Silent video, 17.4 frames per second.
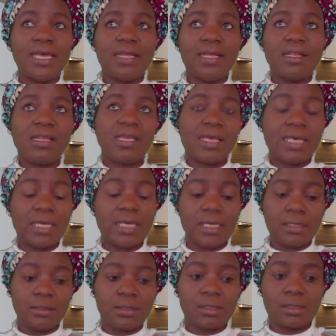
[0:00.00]
the
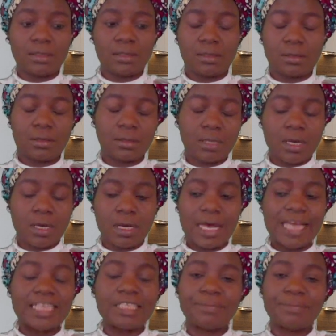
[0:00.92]
health
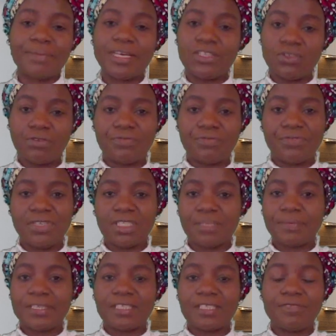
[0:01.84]
aspect of it
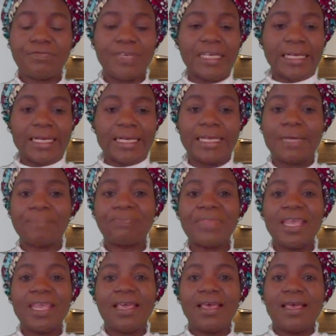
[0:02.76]
specifically.
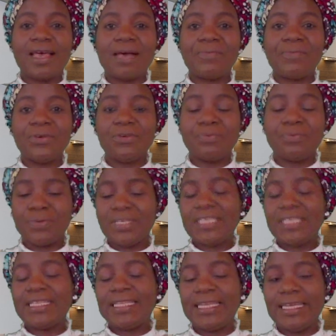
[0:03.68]
I'm going to put
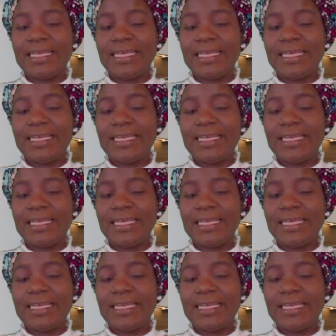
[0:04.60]
it